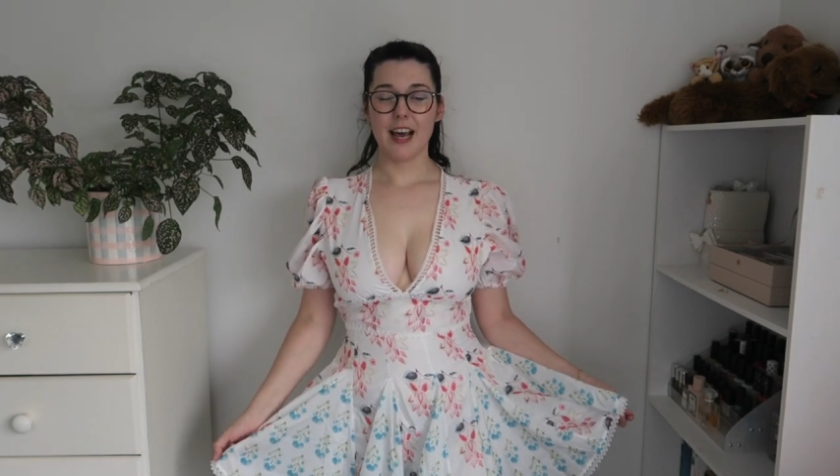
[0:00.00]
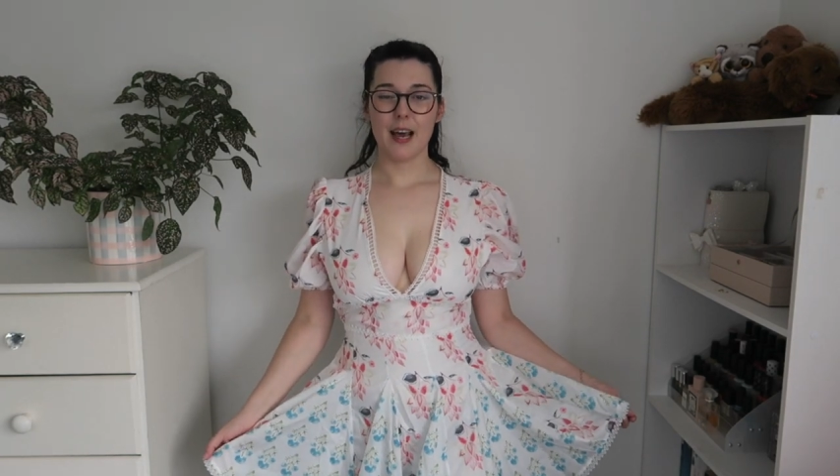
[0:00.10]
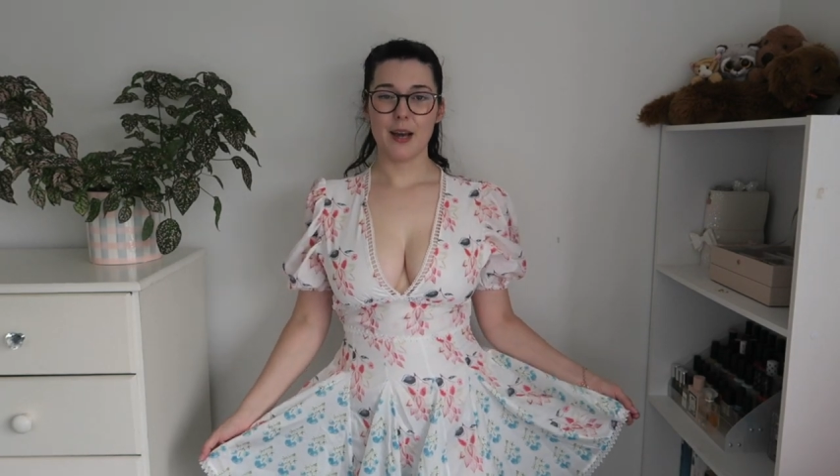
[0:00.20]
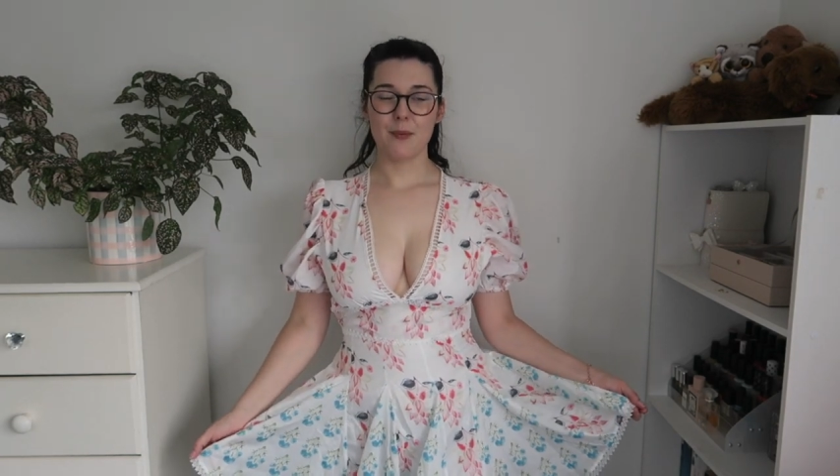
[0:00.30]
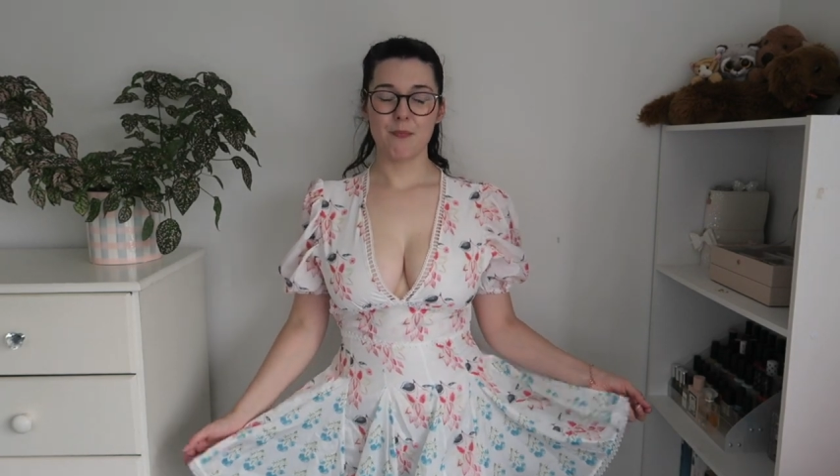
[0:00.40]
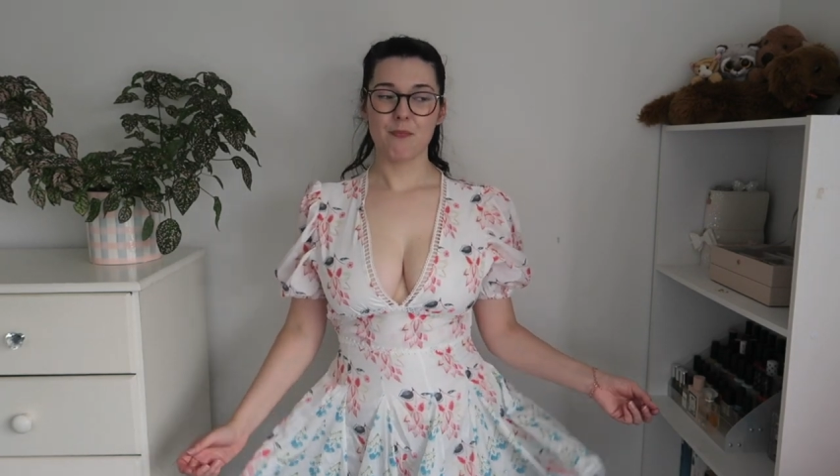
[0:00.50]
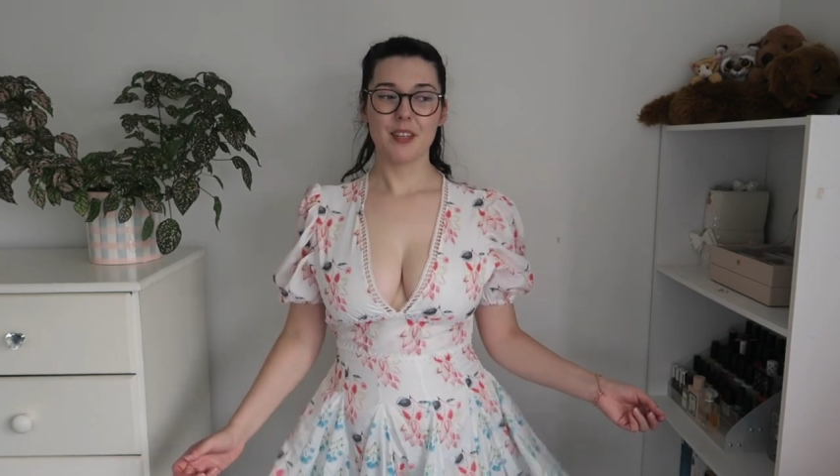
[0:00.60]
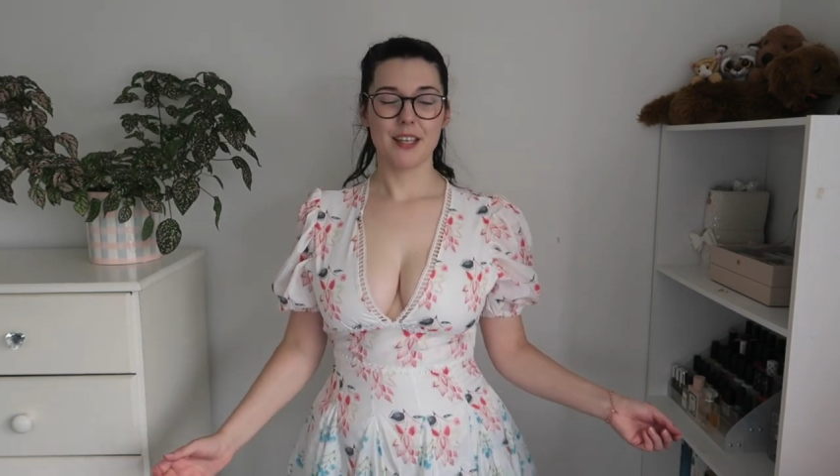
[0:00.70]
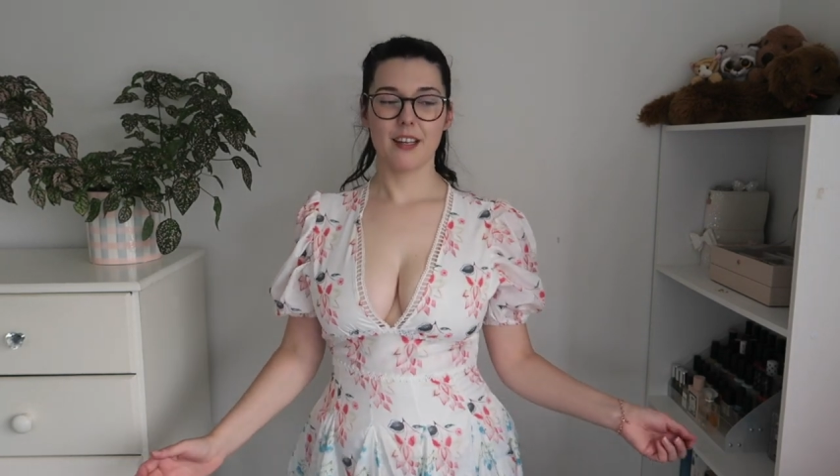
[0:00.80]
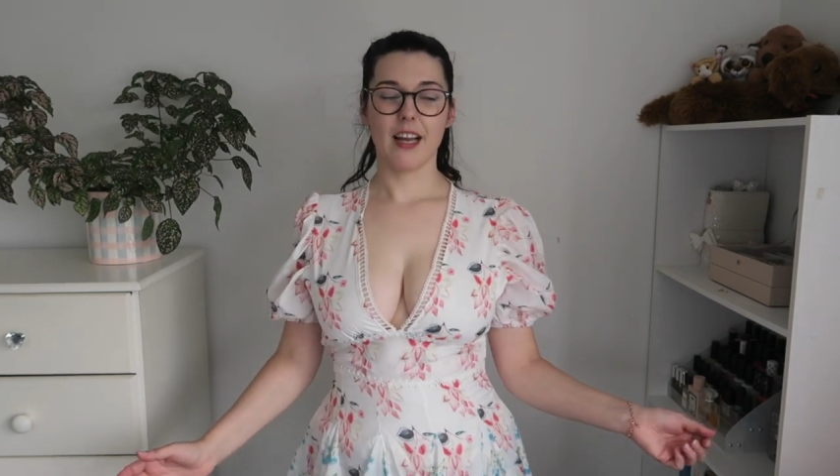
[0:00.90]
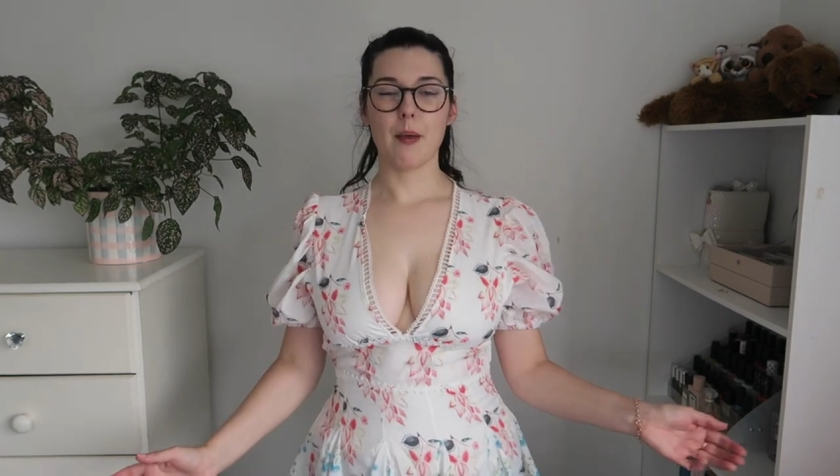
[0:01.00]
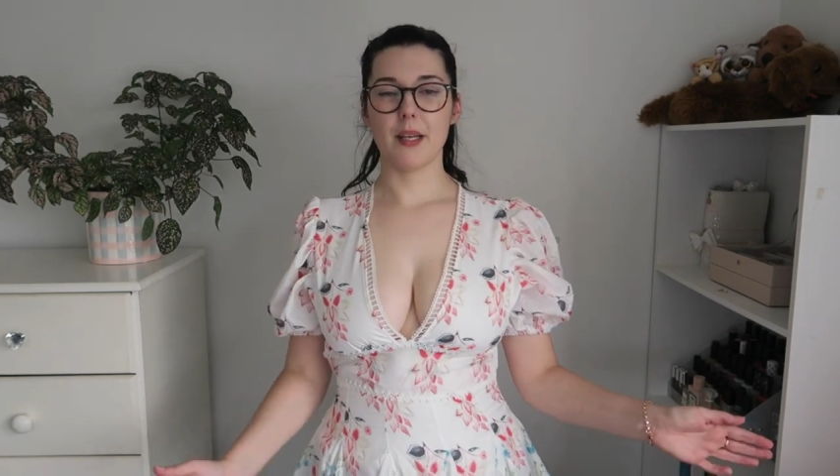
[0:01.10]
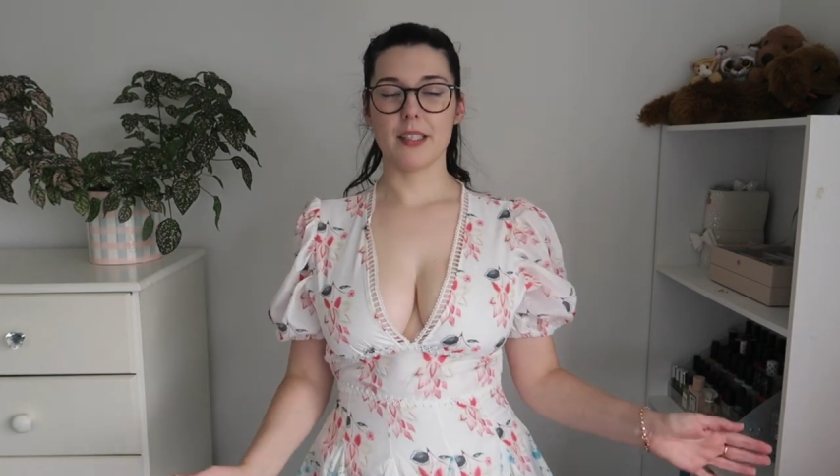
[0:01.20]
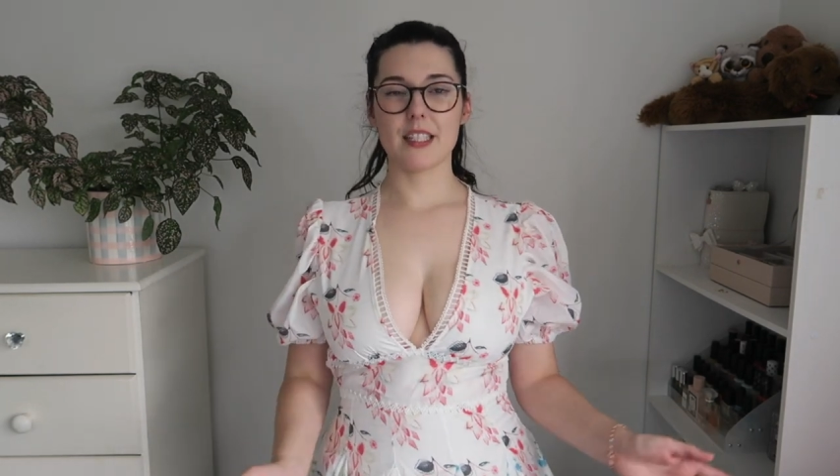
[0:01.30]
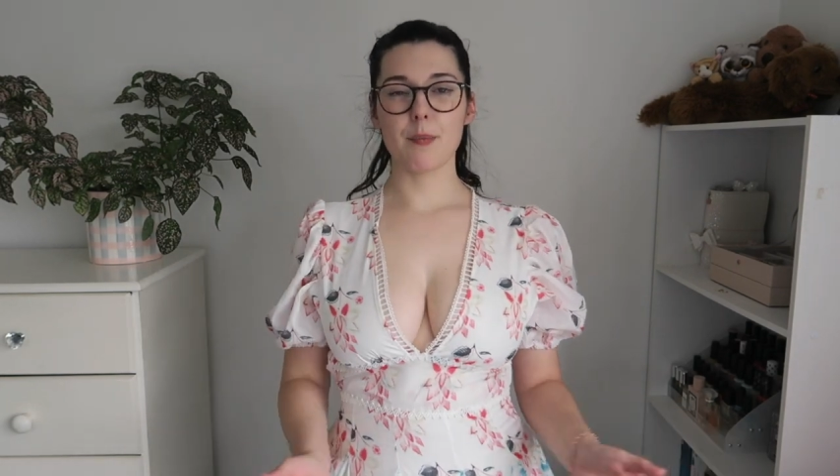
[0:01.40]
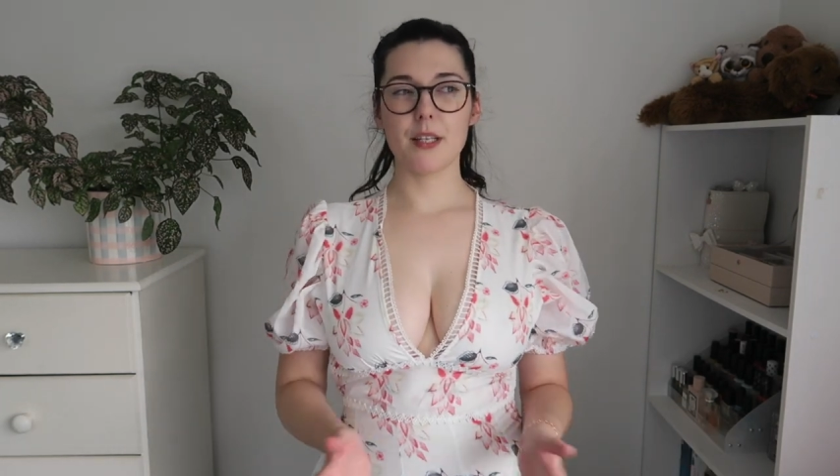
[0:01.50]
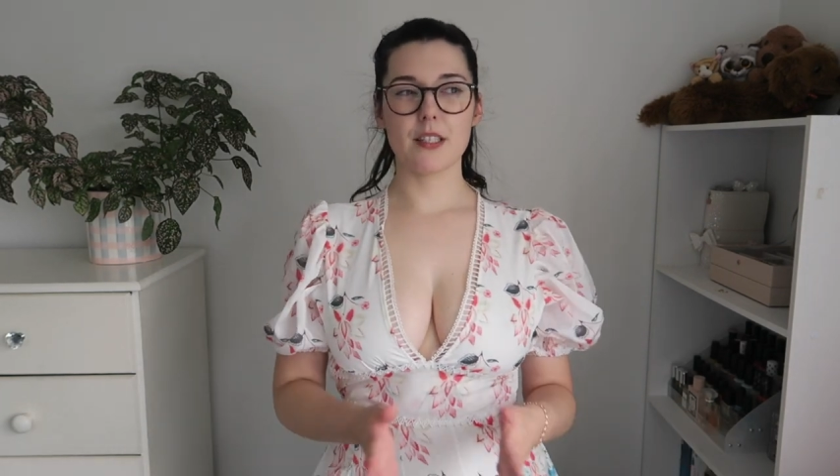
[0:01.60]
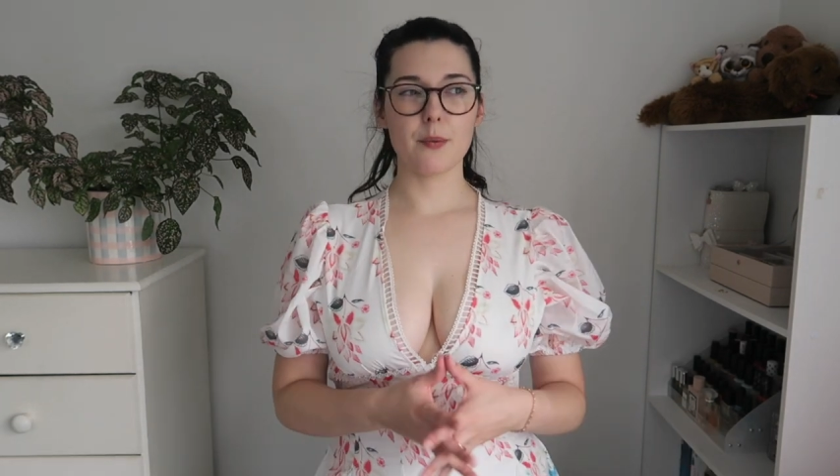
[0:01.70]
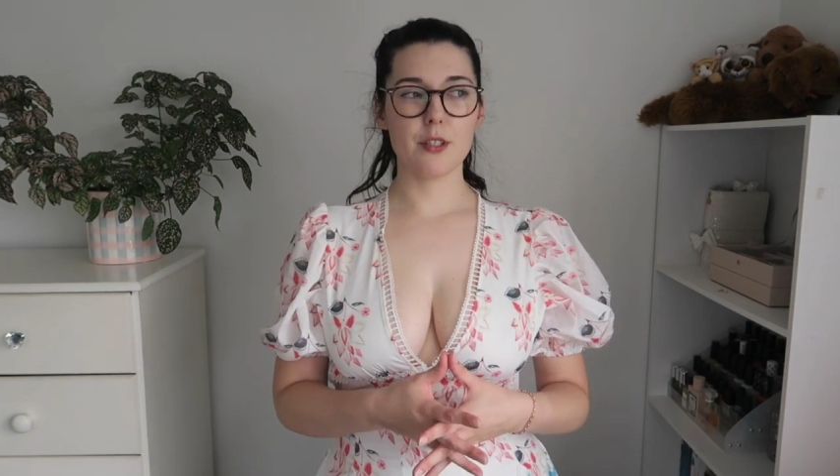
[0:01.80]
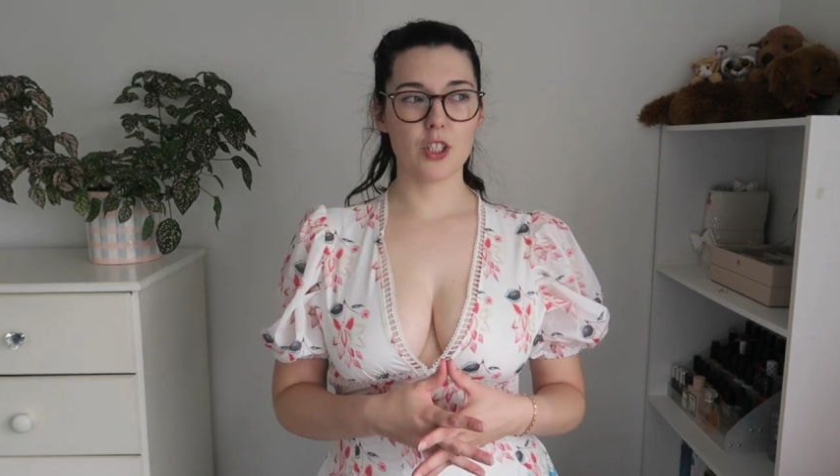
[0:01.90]
Um, I picked this up
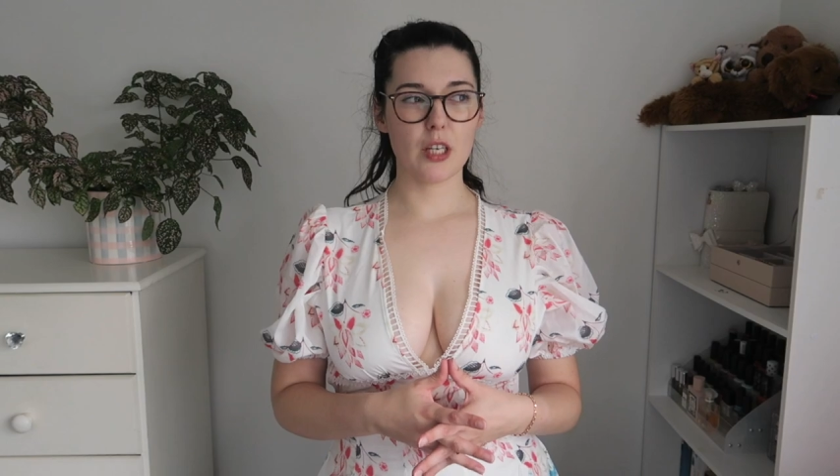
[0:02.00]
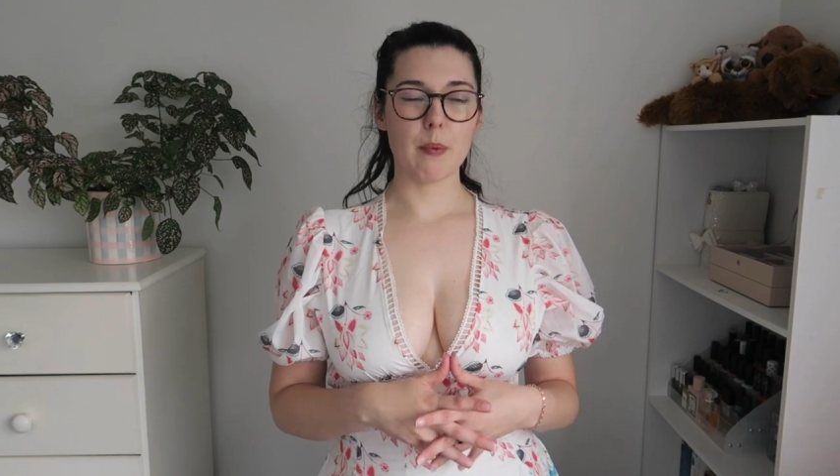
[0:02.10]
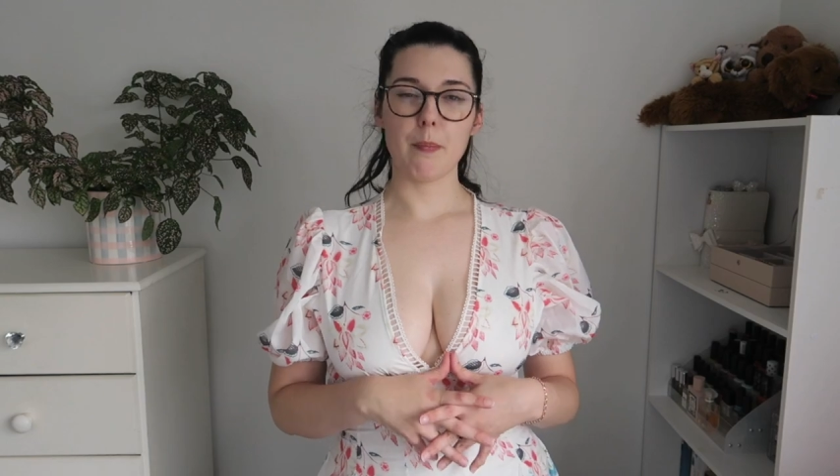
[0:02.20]
because it was cheap.